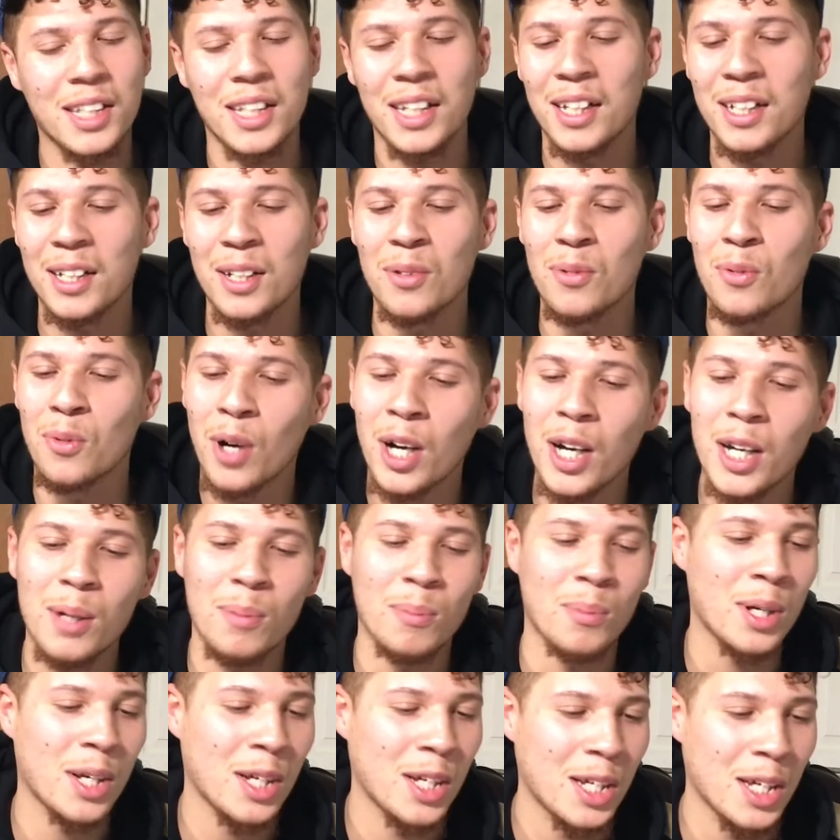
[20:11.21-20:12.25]
can't get right,
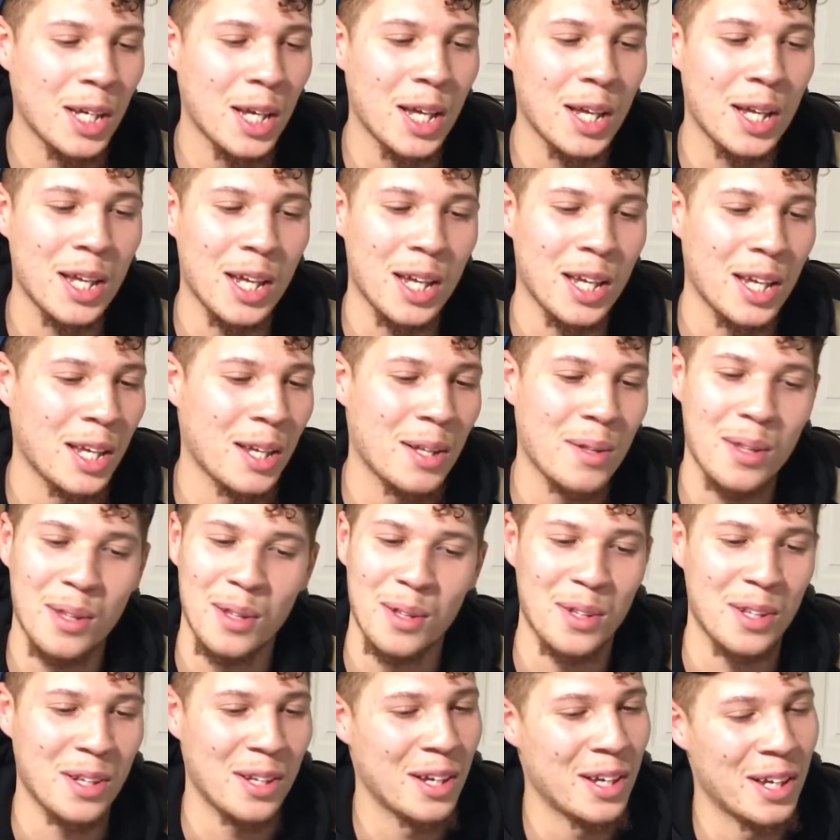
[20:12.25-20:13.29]
man. And
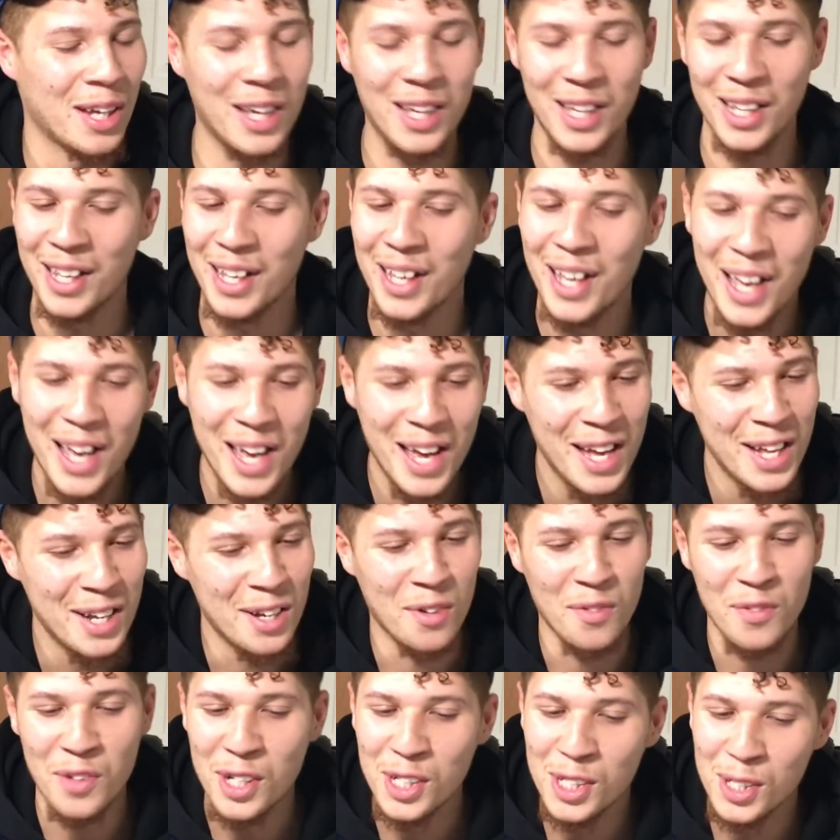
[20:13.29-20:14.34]
Da
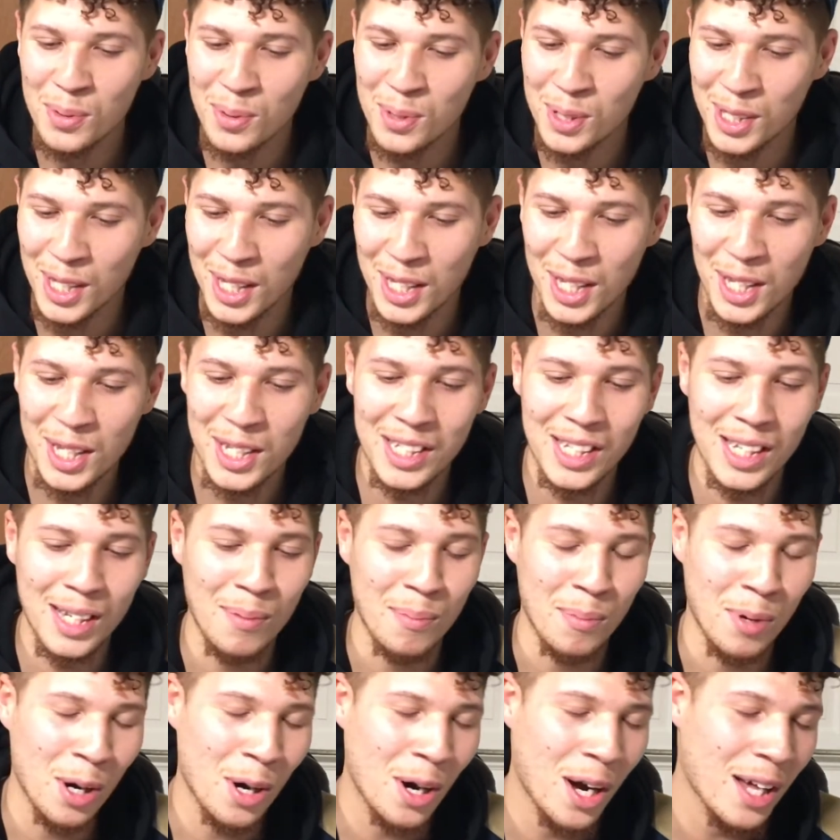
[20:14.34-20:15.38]
Vinci was like, he's like,
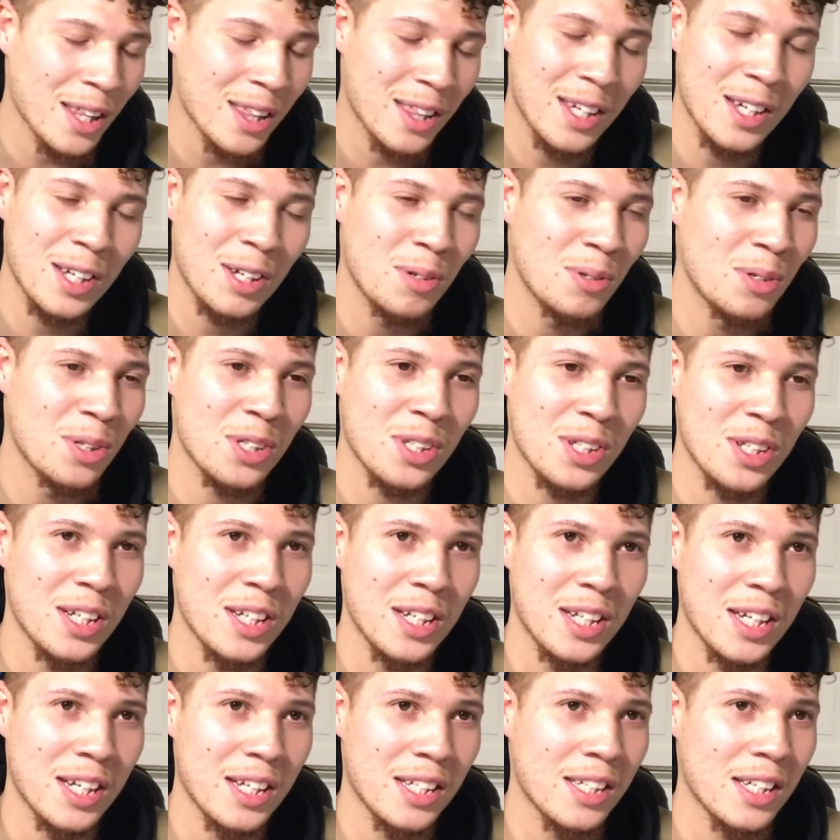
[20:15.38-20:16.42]
bro, I think you just
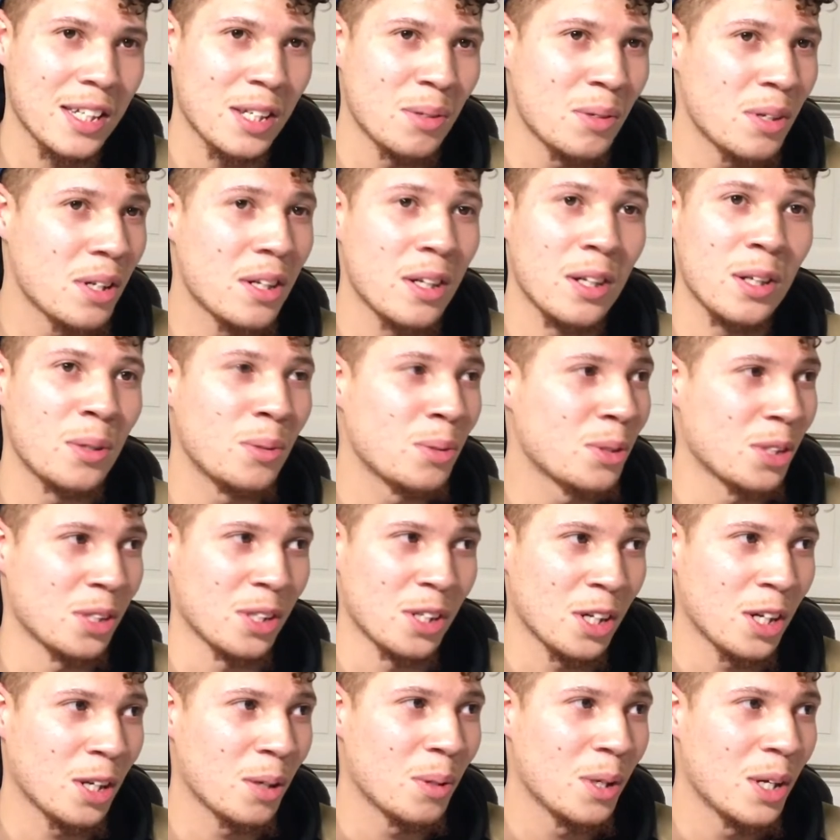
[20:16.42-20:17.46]
need. He said you need to loosen
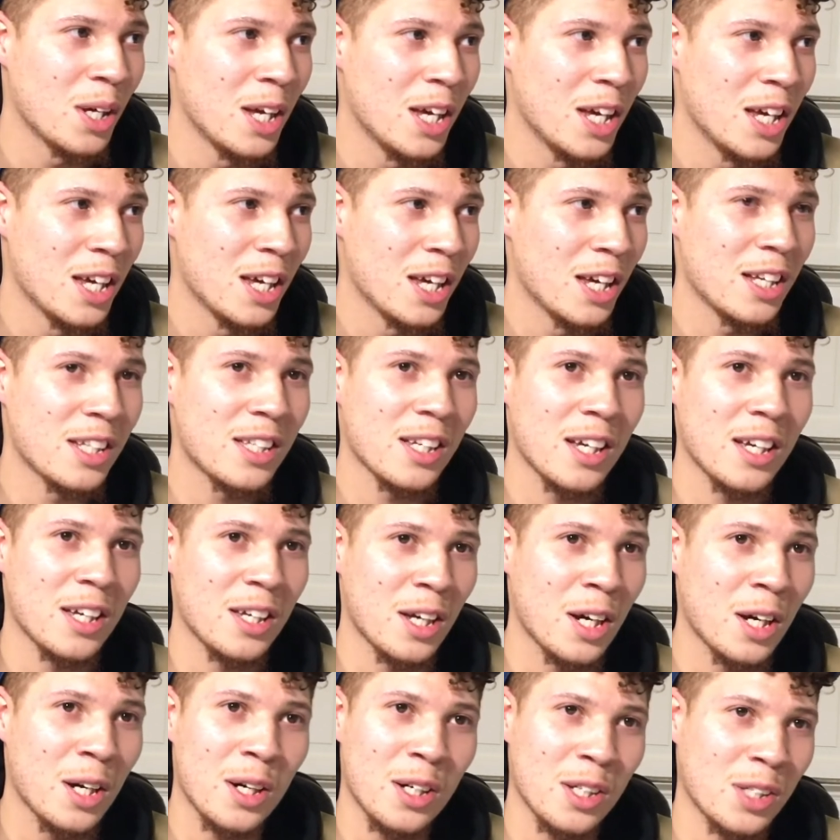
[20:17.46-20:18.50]
up. He's like,
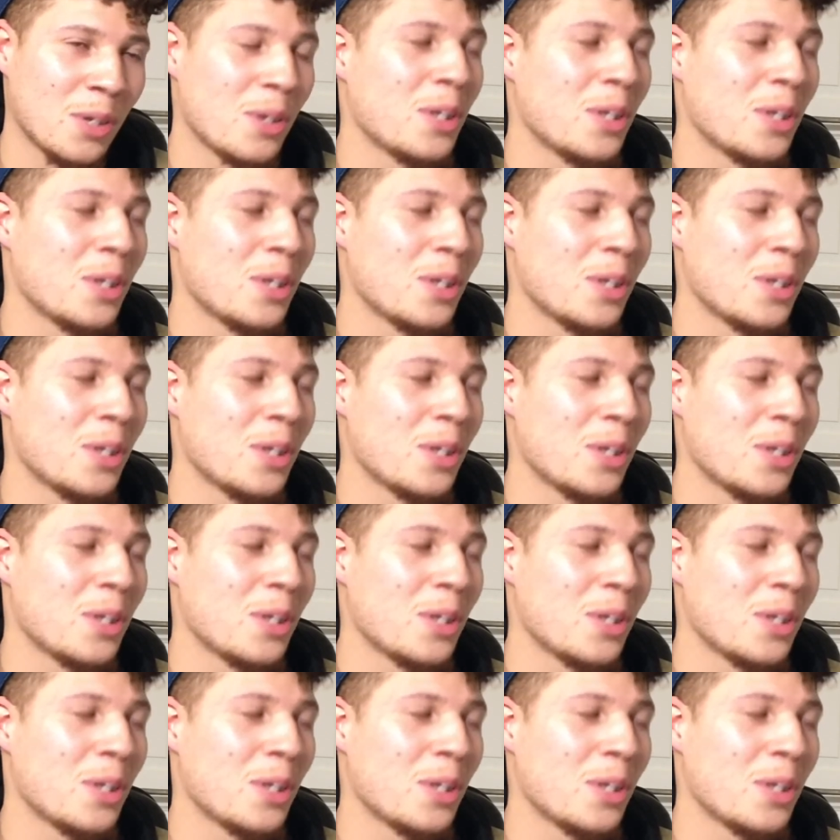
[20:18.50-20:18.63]
yo, so